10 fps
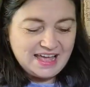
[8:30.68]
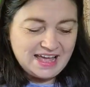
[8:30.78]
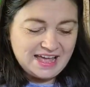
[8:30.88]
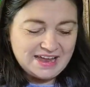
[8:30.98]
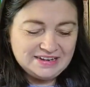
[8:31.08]

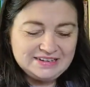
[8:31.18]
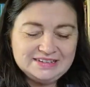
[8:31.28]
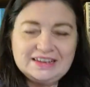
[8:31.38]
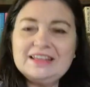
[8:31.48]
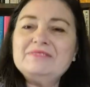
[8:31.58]

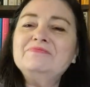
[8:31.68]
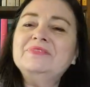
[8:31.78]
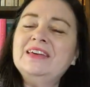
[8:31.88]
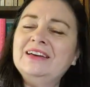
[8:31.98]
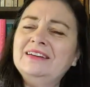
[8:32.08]
And
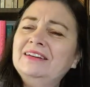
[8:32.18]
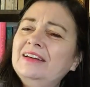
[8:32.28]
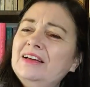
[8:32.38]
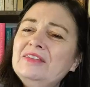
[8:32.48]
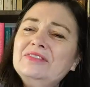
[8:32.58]

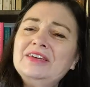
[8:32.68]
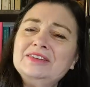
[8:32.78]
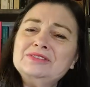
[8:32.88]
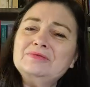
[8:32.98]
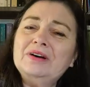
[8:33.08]

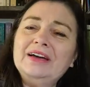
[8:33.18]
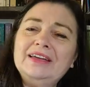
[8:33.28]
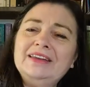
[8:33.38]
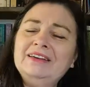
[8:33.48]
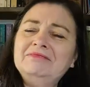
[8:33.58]
this
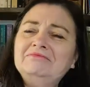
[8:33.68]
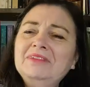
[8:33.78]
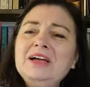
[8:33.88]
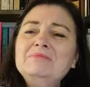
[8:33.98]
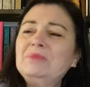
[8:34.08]
one,
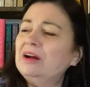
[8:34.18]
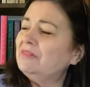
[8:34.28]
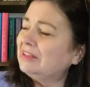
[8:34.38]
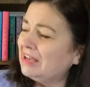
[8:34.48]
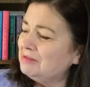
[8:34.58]

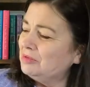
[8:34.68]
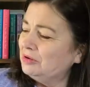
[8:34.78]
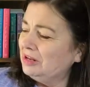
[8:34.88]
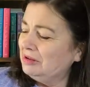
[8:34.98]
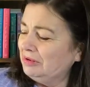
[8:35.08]
Marvin K.
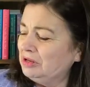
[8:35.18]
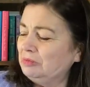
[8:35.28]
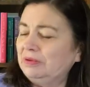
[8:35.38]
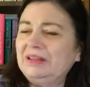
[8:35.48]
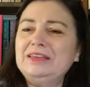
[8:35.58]
Mooney, Will
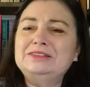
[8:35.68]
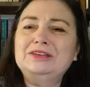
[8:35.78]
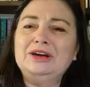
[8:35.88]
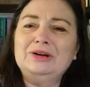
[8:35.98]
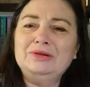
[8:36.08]
You Please
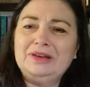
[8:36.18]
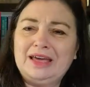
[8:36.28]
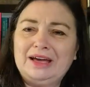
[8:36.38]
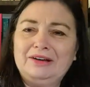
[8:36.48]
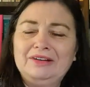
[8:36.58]
Go
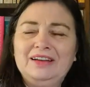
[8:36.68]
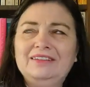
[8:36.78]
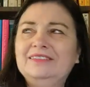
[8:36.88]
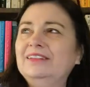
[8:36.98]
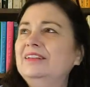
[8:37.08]
Now?
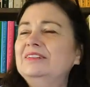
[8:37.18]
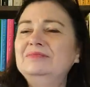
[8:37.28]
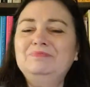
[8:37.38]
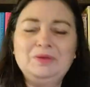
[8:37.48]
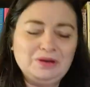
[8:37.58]

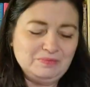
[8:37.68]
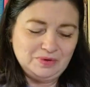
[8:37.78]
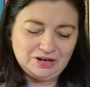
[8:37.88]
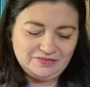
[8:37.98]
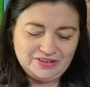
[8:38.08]
Poor
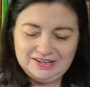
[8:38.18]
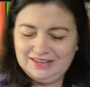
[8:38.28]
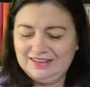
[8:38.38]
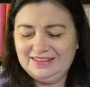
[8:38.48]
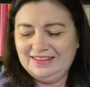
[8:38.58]
Marvin.
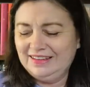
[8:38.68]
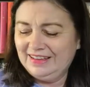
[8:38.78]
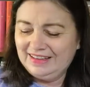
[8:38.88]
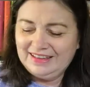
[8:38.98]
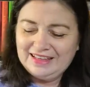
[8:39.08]

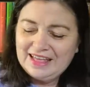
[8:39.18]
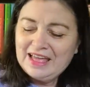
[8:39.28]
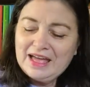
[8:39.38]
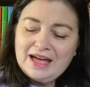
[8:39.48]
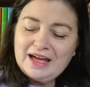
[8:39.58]

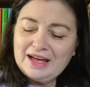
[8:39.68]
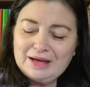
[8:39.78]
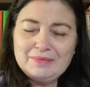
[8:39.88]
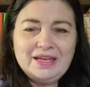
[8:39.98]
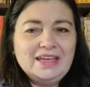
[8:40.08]

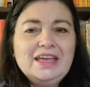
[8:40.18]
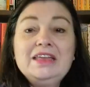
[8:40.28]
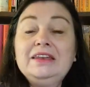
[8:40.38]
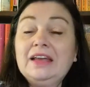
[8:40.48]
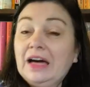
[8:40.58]

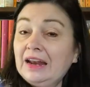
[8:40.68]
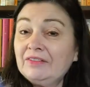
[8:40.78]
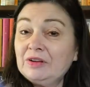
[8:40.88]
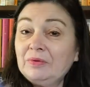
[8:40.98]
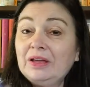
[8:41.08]
Not
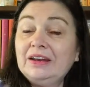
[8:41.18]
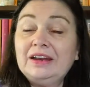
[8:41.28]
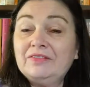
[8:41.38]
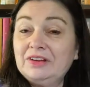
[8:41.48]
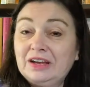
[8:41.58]
everyone
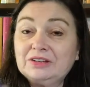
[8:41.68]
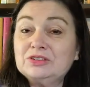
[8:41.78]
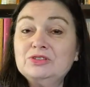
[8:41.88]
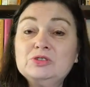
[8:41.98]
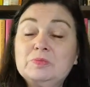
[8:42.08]
in every Dr.
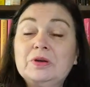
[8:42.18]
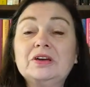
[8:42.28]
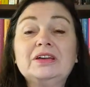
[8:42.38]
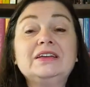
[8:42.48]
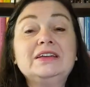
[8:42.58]
Seuss
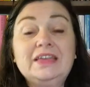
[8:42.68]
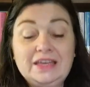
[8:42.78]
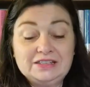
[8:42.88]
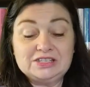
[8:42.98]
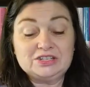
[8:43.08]
book
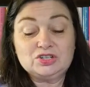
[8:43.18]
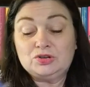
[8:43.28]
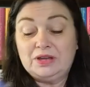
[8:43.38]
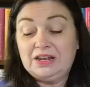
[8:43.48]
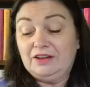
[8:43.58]
gets
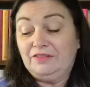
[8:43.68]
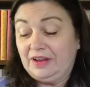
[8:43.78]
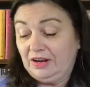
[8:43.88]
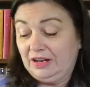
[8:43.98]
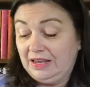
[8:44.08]
treated
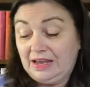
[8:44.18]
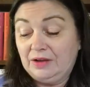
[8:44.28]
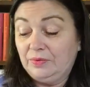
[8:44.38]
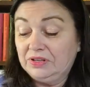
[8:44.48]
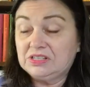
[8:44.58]
fairly,
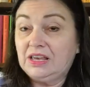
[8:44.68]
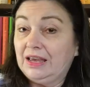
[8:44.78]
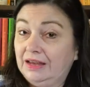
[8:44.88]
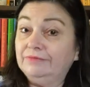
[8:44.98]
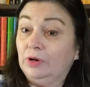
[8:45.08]
I will
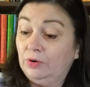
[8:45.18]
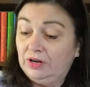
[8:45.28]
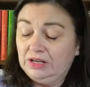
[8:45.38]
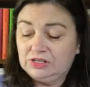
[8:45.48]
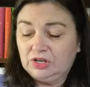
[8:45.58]
say.
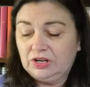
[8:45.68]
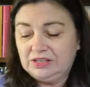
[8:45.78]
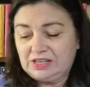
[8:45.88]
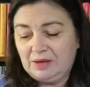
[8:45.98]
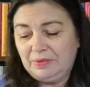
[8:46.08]
Horton is a good
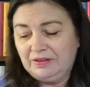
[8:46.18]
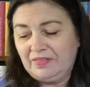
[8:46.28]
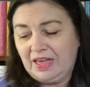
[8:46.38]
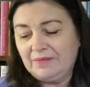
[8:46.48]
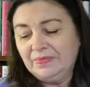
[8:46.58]
example
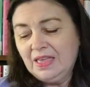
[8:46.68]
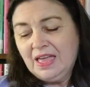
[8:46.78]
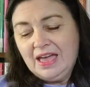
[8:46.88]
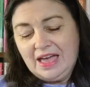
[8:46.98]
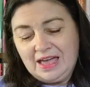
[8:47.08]
of that.
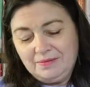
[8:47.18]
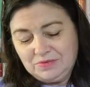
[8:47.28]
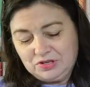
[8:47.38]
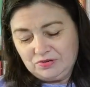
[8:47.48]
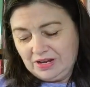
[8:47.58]

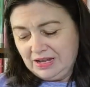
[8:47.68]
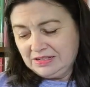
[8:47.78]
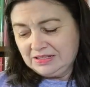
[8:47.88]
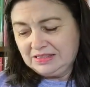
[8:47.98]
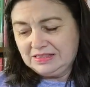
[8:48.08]
I'm
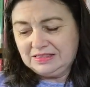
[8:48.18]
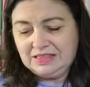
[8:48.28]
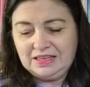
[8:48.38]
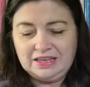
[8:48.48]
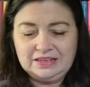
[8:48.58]
trying to
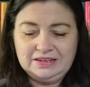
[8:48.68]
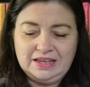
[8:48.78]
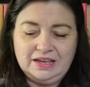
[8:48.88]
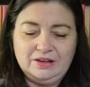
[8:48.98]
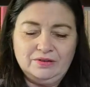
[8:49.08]
think
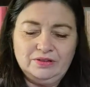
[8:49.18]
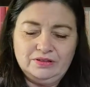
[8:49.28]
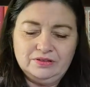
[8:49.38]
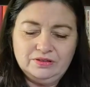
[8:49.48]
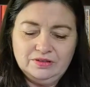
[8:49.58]
now
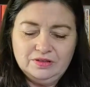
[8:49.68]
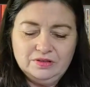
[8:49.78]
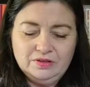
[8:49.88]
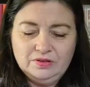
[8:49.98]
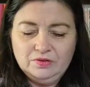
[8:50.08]

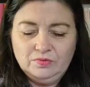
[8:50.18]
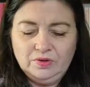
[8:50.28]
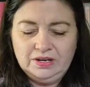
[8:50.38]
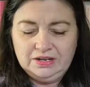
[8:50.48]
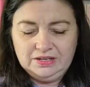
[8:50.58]

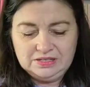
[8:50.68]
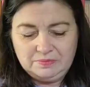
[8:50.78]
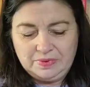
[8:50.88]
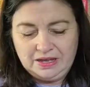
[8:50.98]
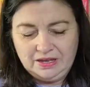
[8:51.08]
what it is
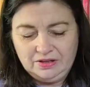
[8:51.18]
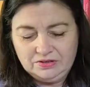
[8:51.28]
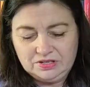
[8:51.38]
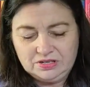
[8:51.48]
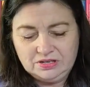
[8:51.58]

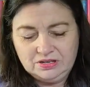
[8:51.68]
about